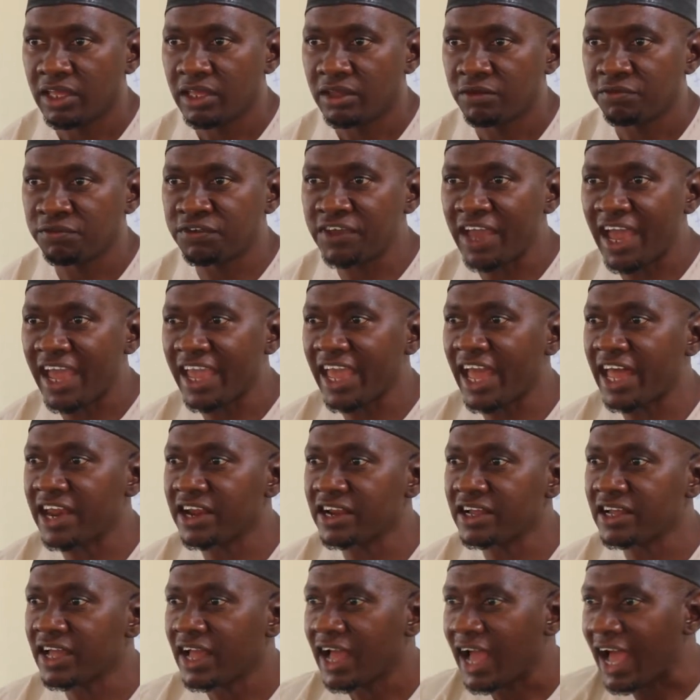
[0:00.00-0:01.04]
Fair
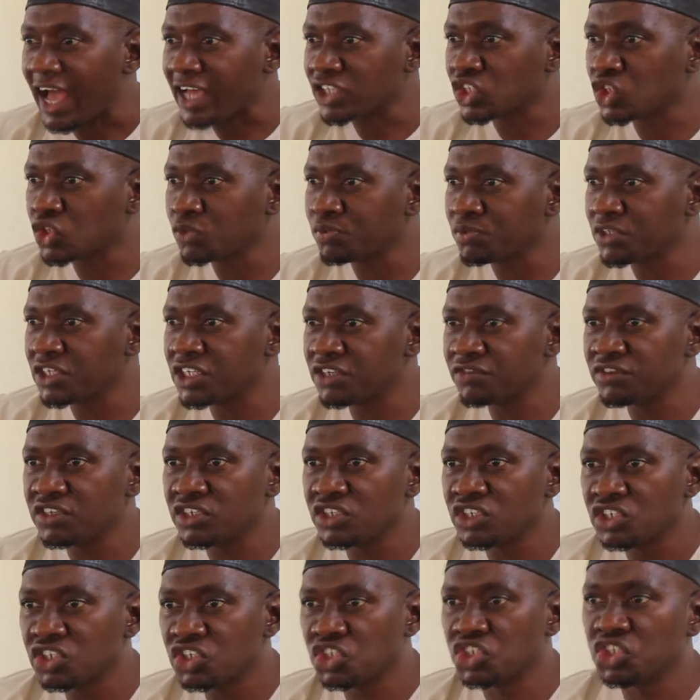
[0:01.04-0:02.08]
hearing has to be
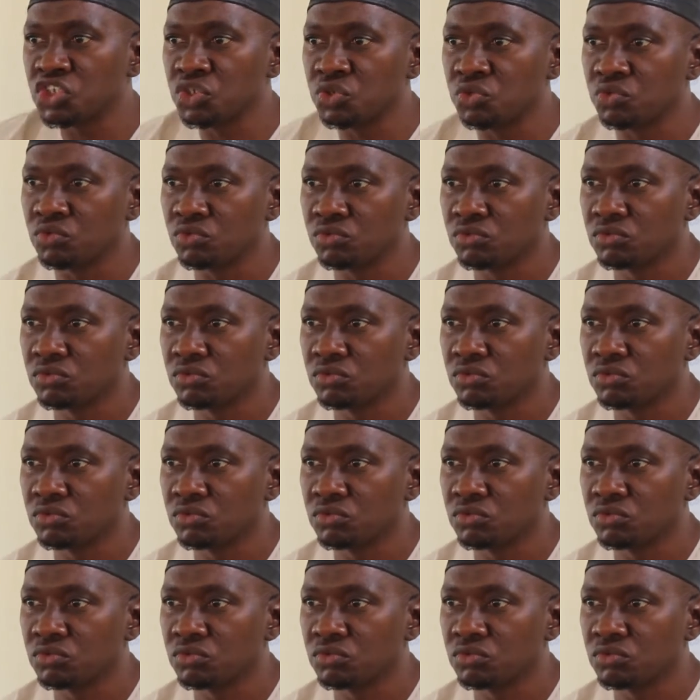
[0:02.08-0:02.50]
given to you.